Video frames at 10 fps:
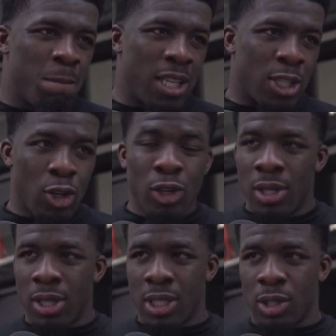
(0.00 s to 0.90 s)
It's
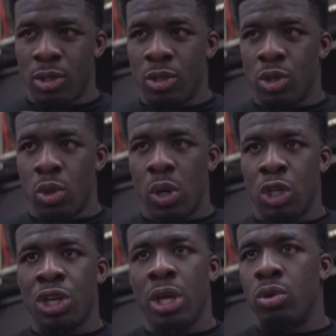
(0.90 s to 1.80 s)
good, it's good. So I
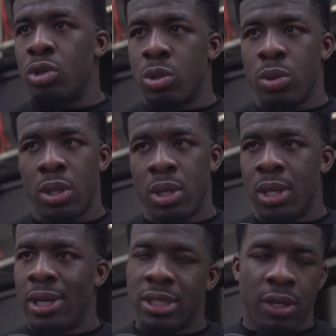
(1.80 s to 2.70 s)
just get used to it.
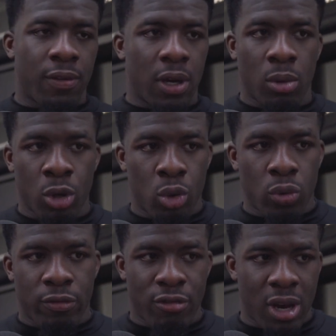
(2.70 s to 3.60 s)
Same thing I want to do
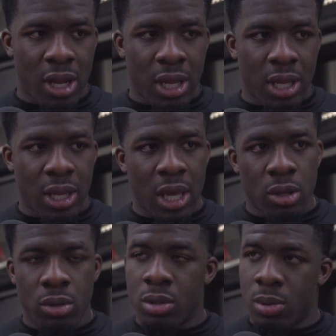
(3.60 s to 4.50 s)
on Friday, get
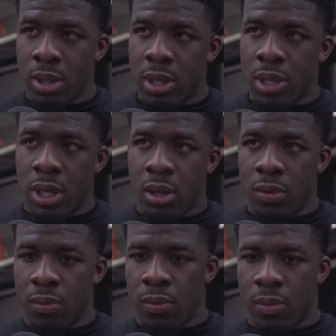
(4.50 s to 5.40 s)
used to it.
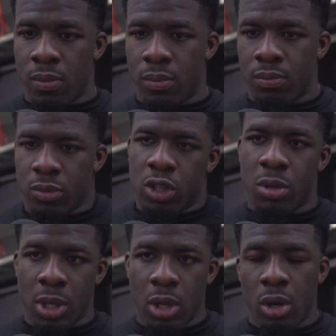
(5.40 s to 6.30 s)
And it's
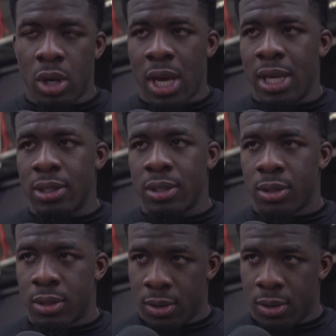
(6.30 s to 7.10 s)
going to be a lot of nights.